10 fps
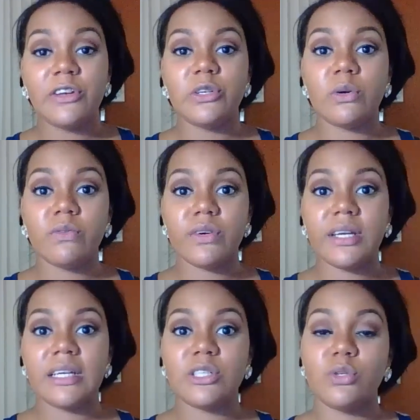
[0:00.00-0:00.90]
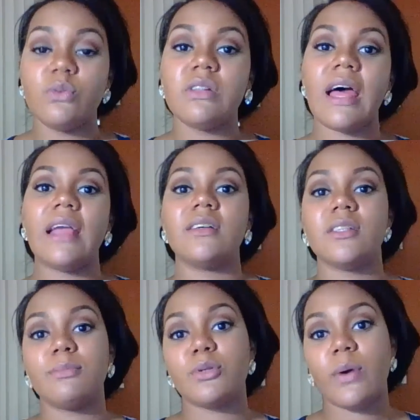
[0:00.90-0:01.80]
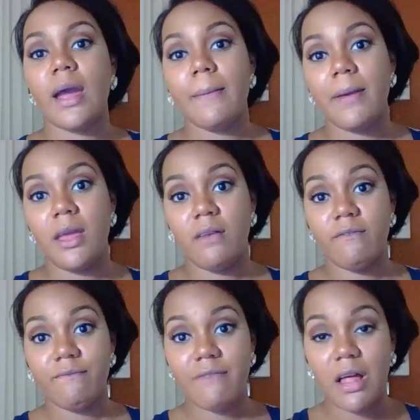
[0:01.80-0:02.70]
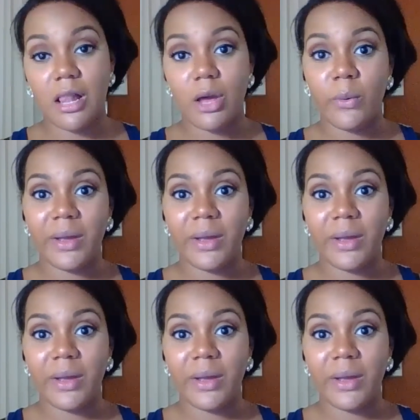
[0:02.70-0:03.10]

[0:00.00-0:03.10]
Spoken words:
Don't forget to like, subscribe, and follow,